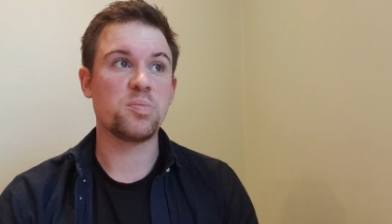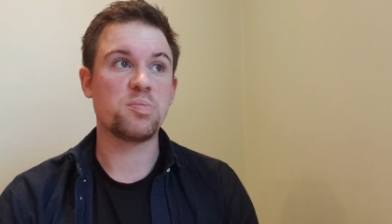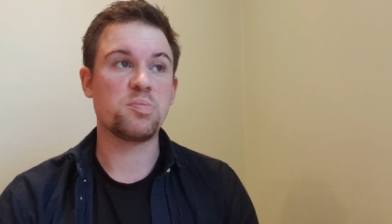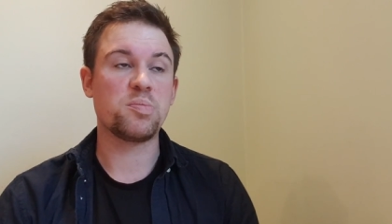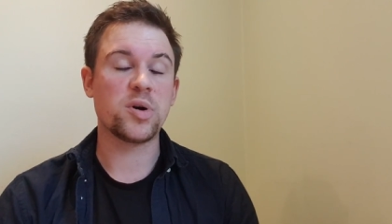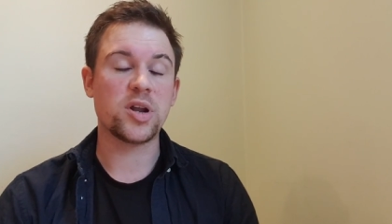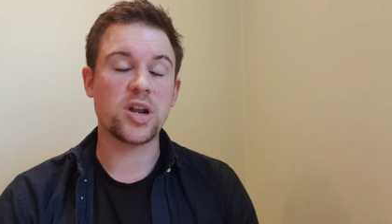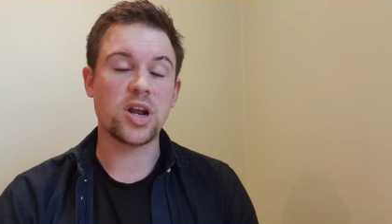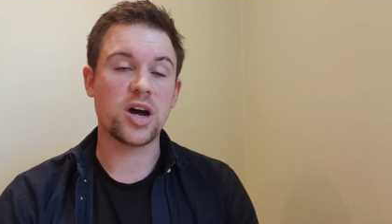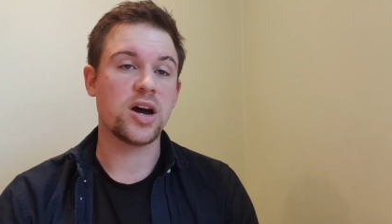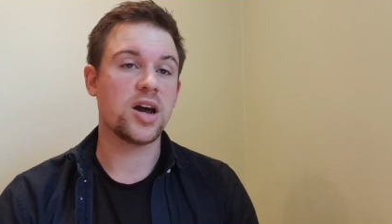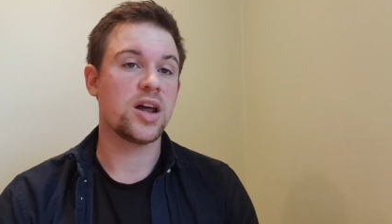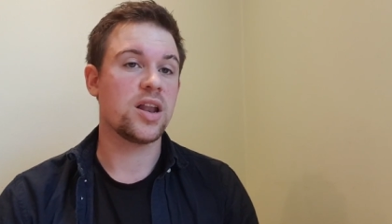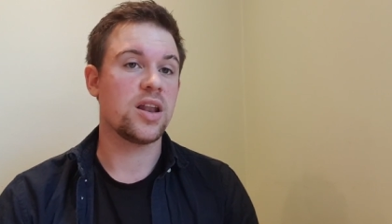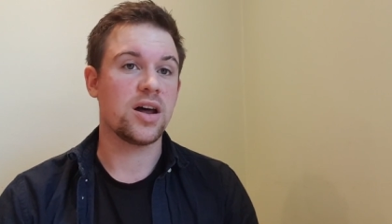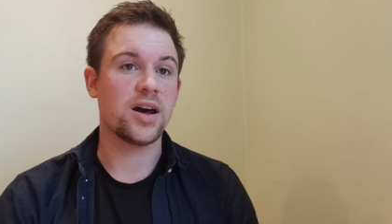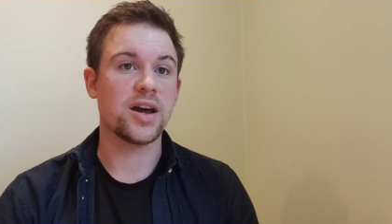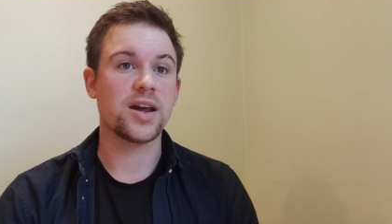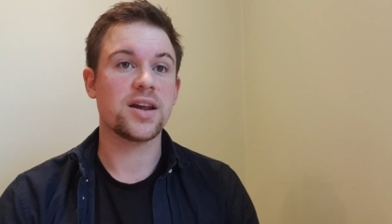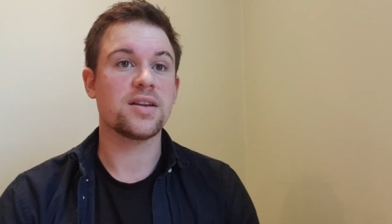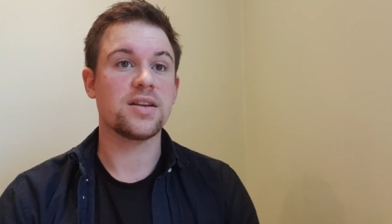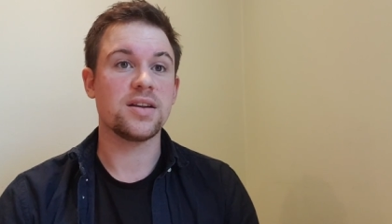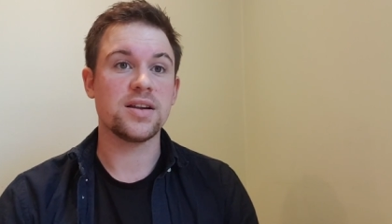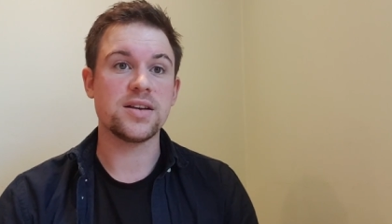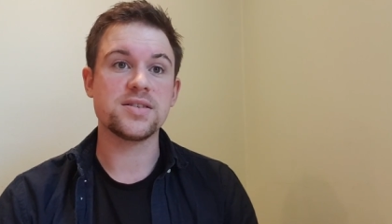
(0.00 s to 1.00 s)
But I like
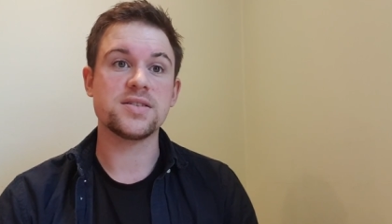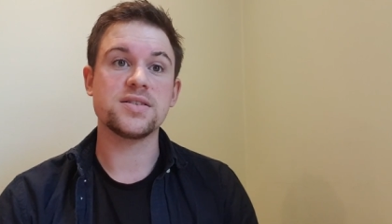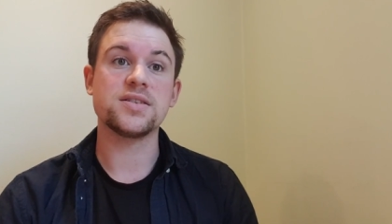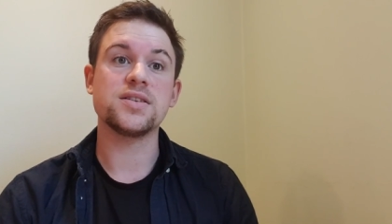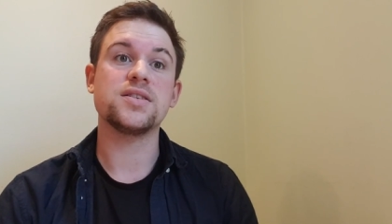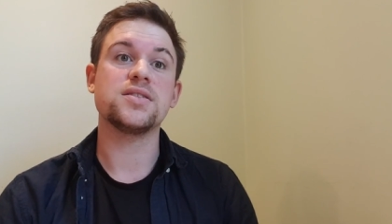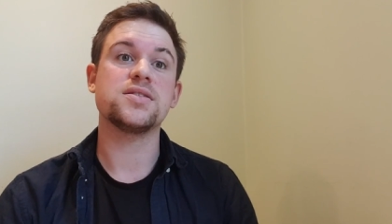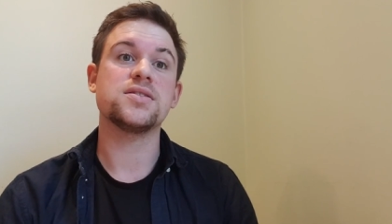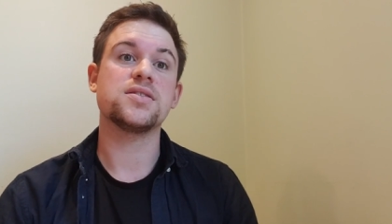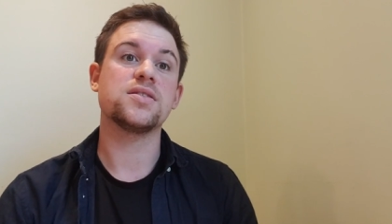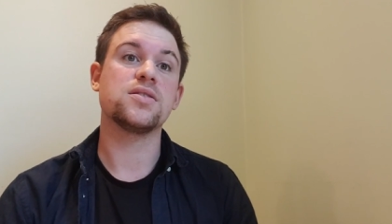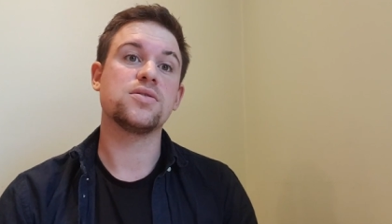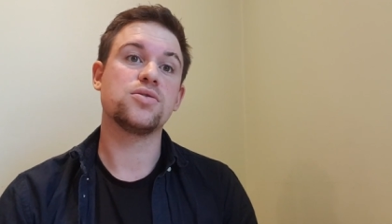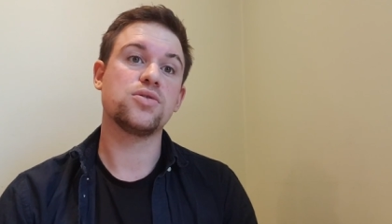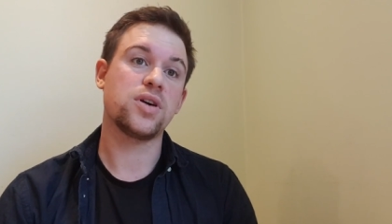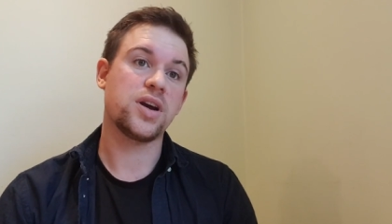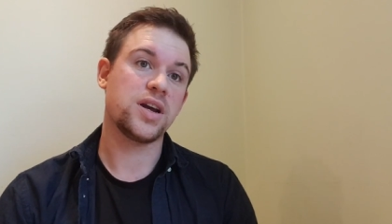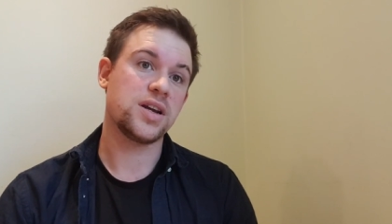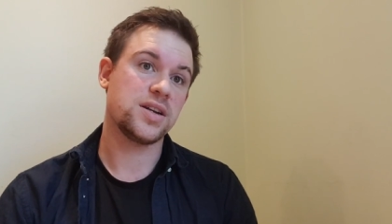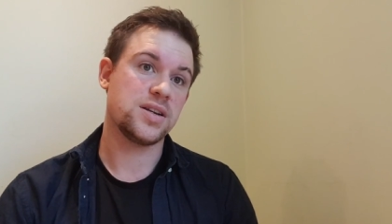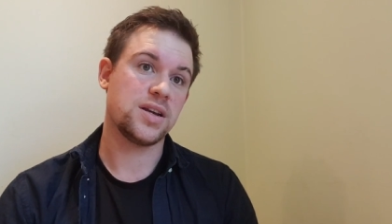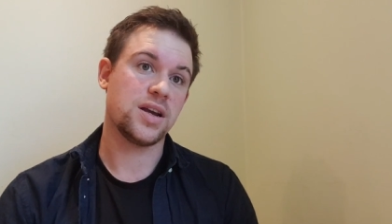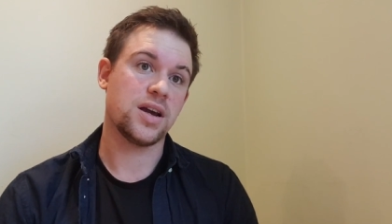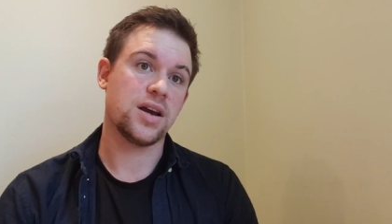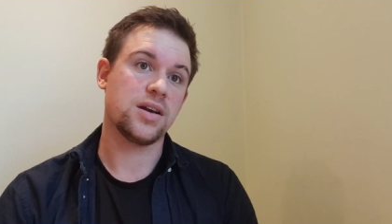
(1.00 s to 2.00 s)
listening to the
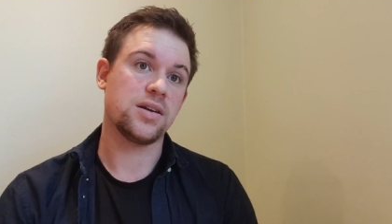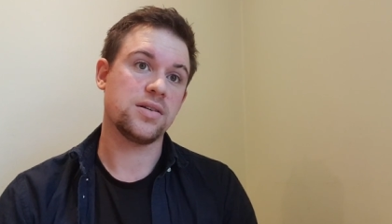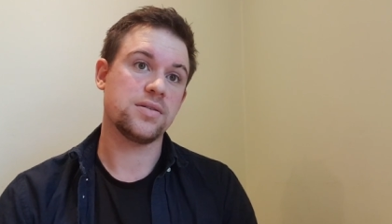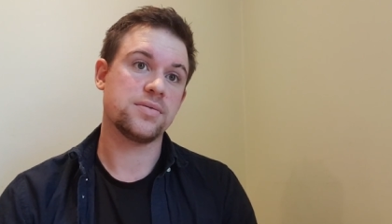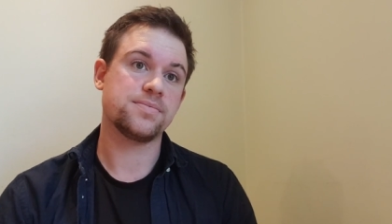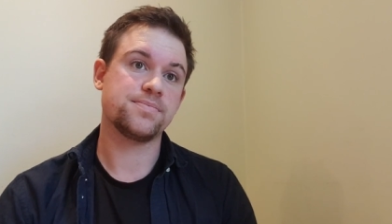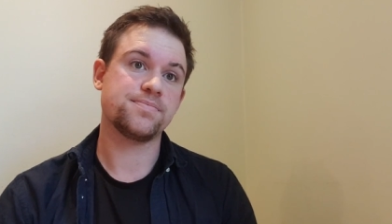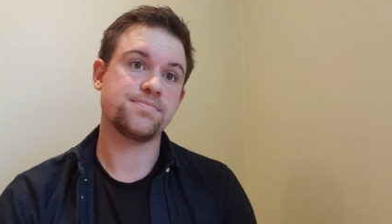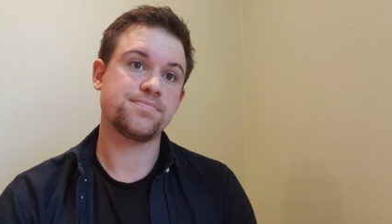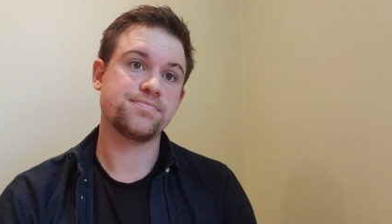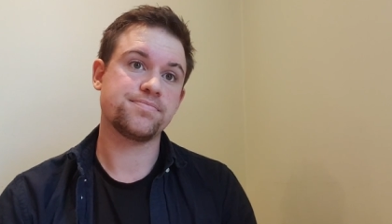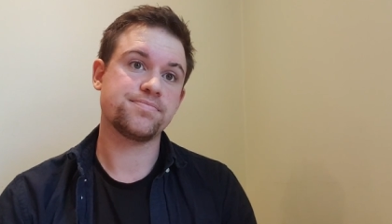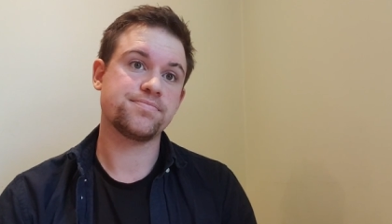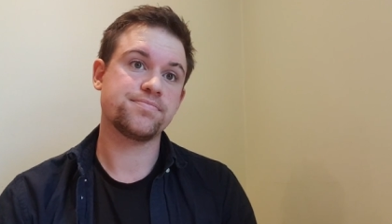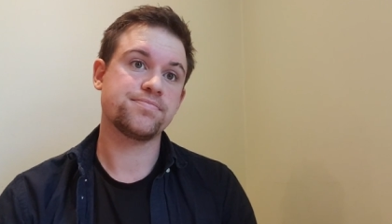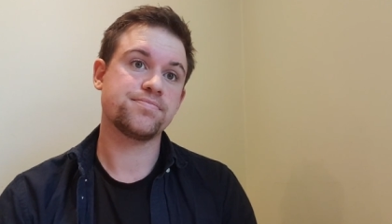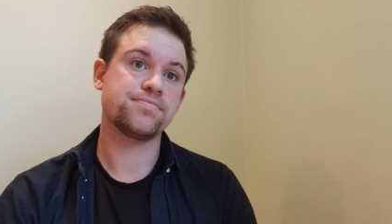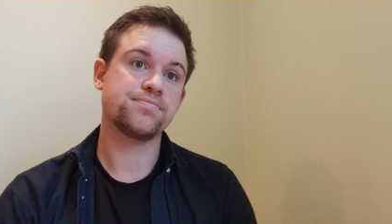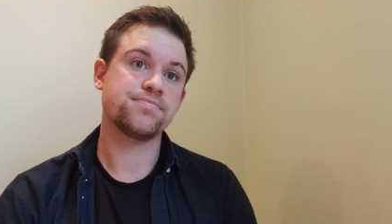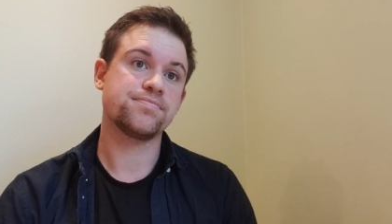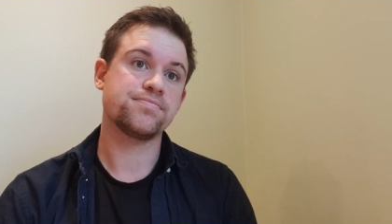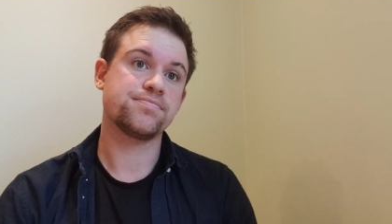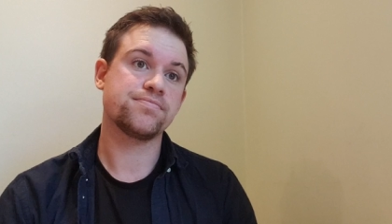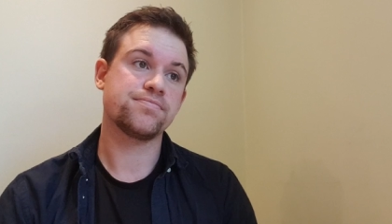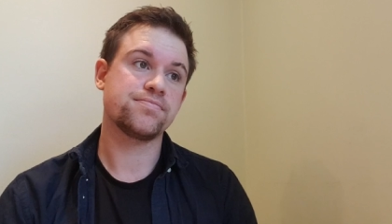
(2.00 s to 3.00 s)
radio.
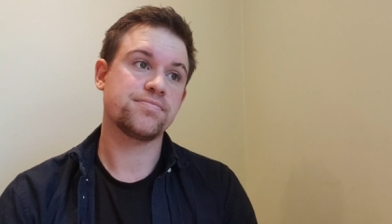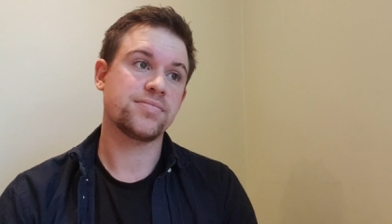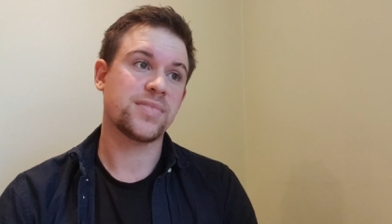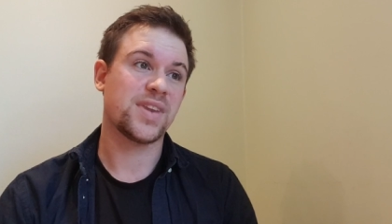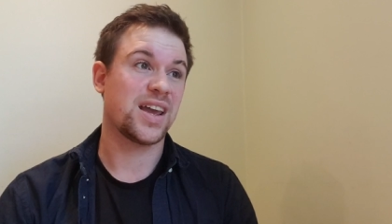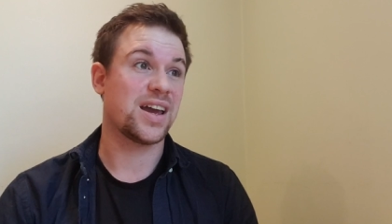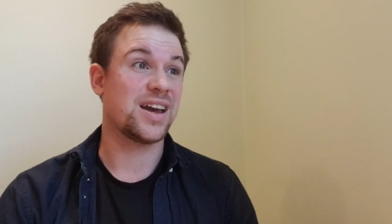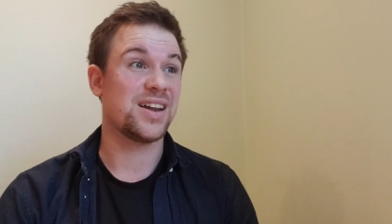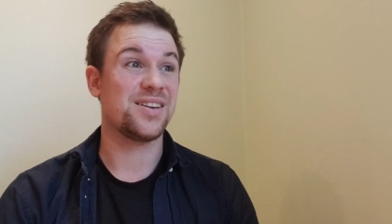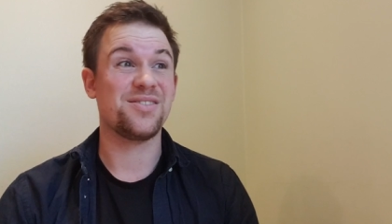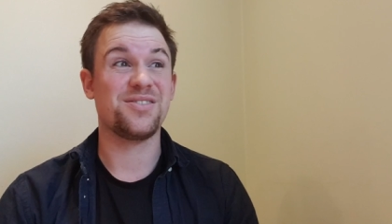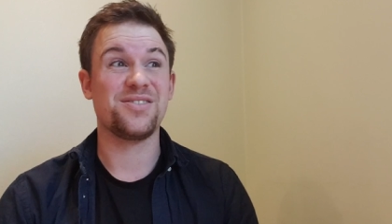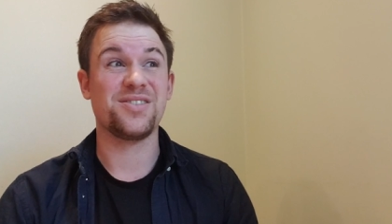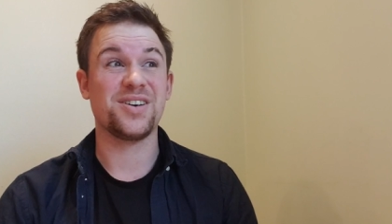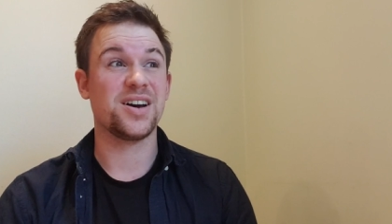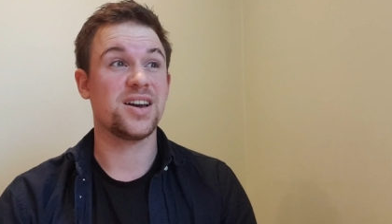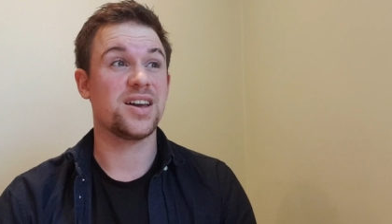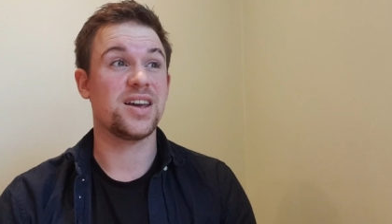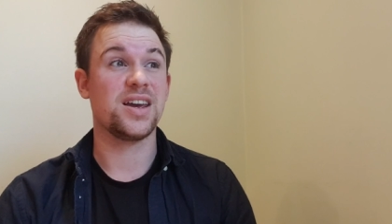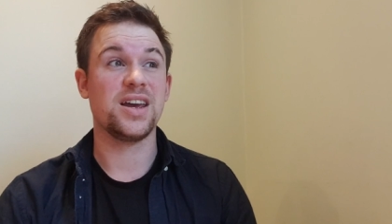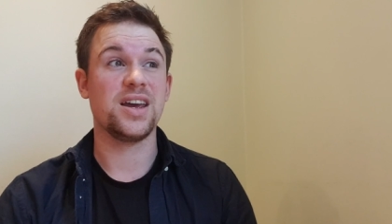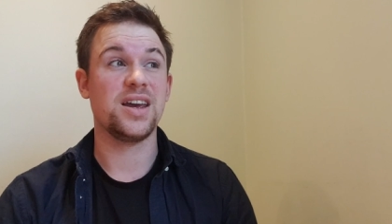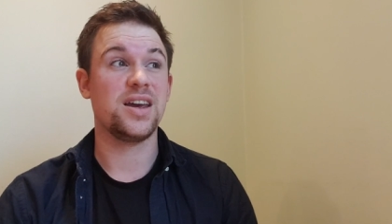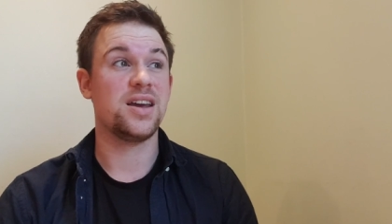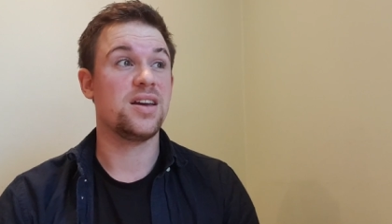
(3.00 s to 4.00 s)
And fuck
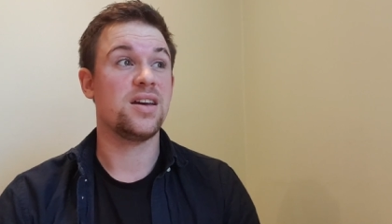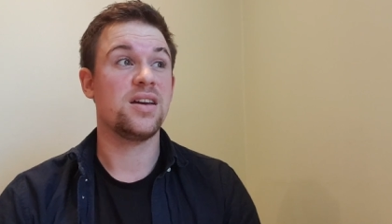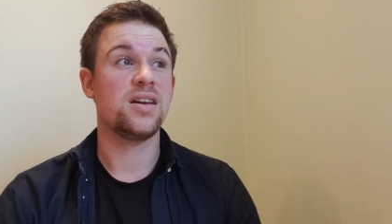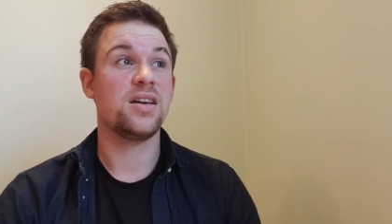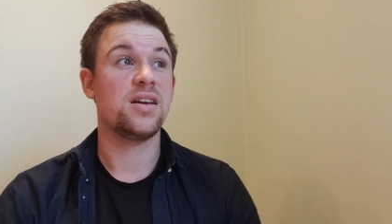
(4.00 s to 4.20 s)
it.